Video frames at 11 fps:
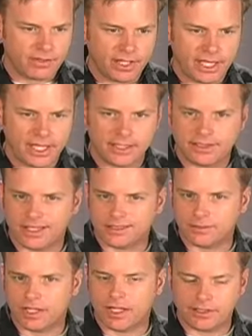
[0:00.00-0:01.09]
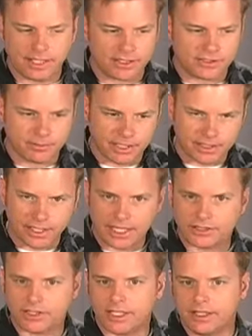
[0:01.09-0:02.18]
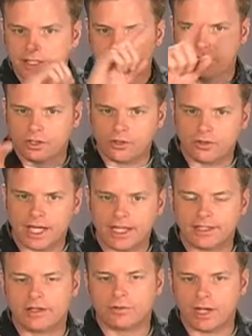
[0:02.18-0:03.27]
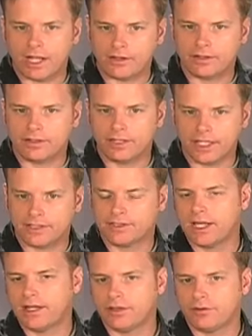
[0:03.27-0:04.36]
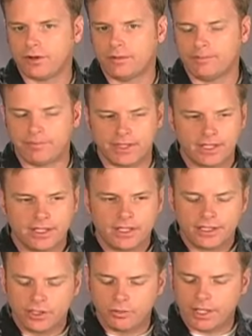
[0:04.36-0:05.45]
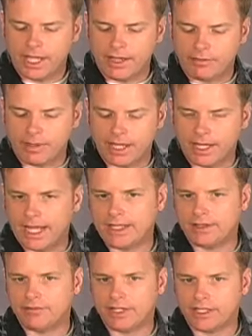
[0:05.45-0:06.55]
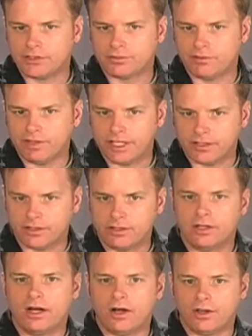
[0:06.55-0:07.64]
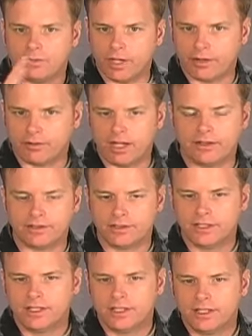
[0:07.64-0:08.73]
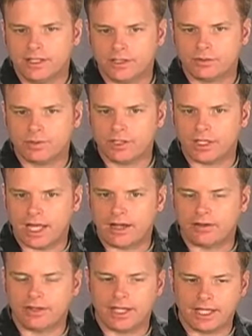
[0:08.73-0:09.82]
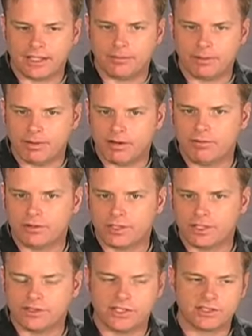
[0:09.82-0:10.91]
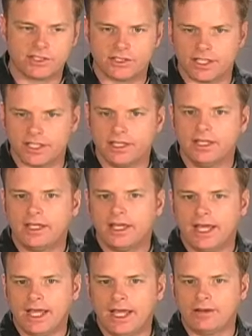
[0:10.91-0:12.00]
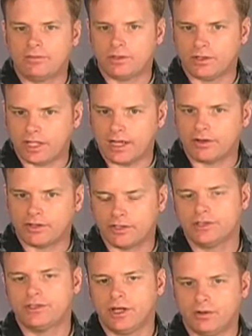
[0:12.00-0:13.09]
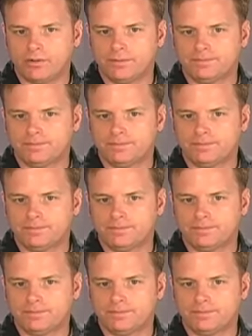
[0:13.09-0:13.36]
and take some contact cement and actually glue that around the inside of the drum. You want to have about 1/8 of an inch reveal all the way around. This will allow the head to be muffled consistently and will allow a good tone.